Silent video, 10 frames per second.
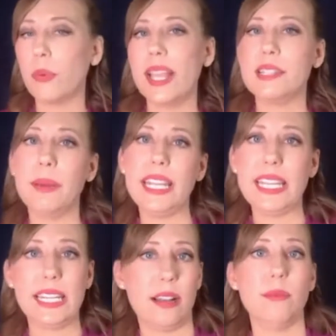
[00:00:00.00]
ways money
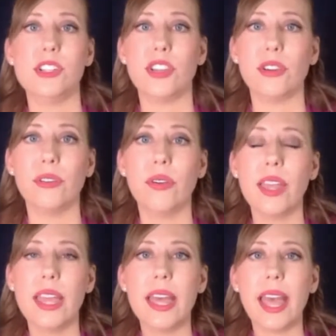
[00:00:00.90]
can come to you.
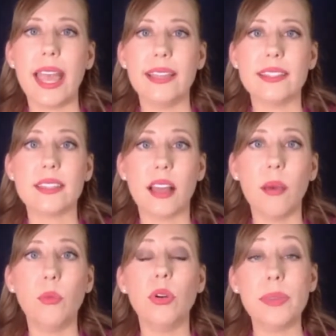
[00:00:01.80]
And
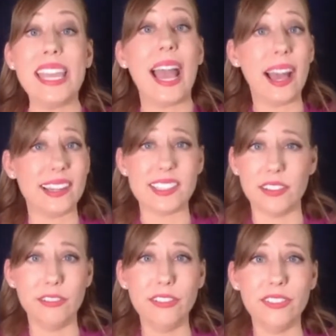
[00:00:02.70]
some will be
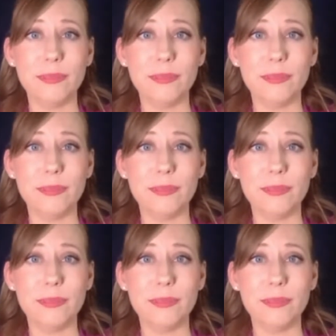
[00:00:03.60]
active